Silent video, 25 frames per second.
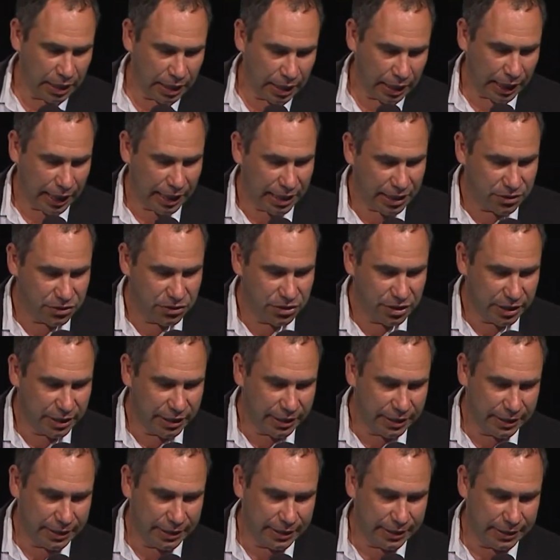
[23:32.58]
And
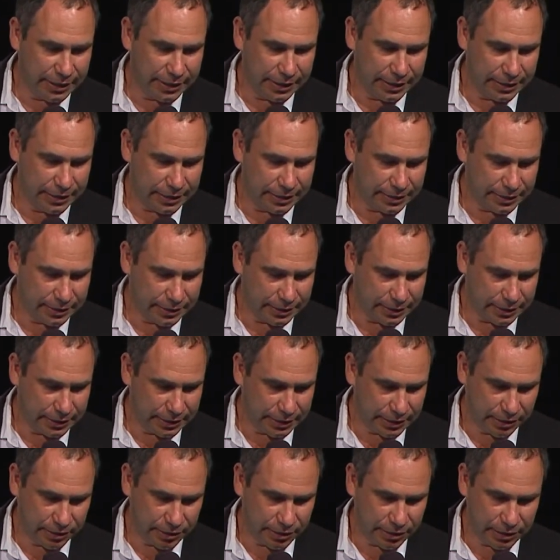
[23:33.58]

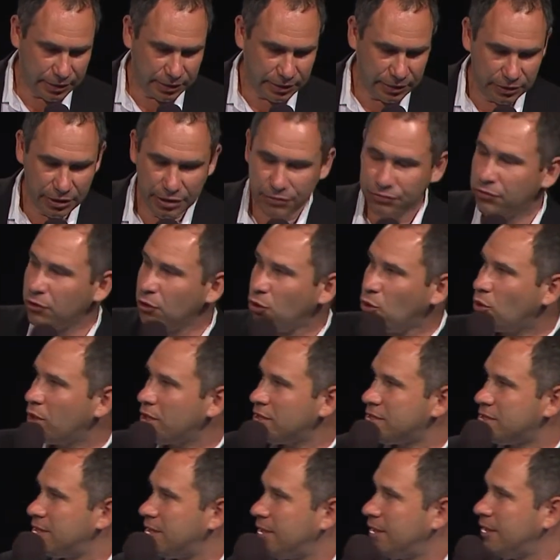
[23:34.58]
if you look
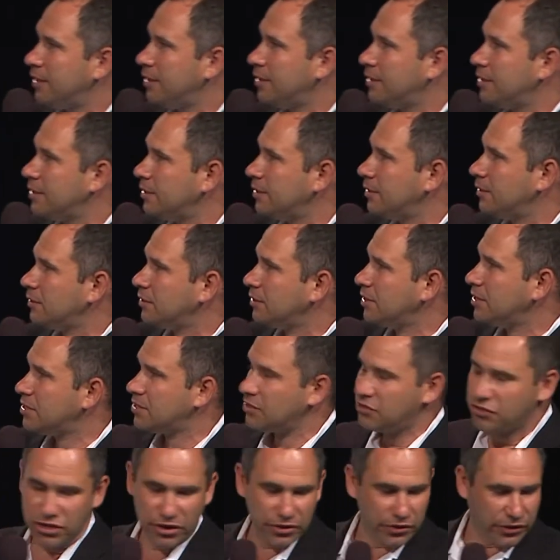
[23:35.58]
at this
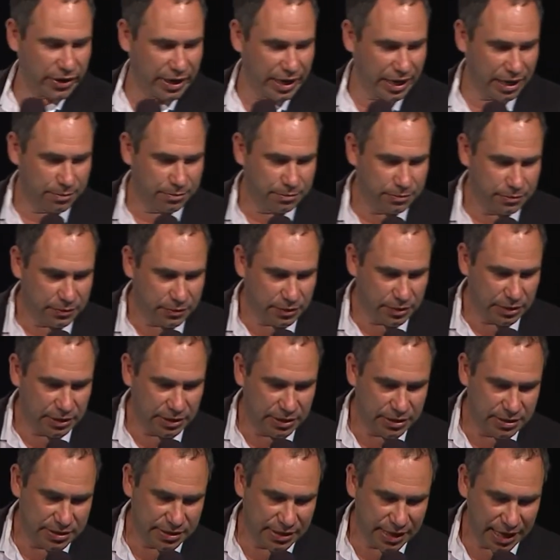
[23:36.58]
diagram,
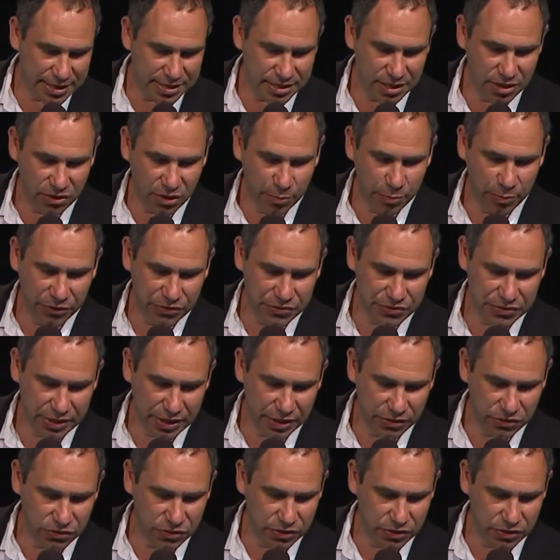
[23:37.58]
it's nicely represent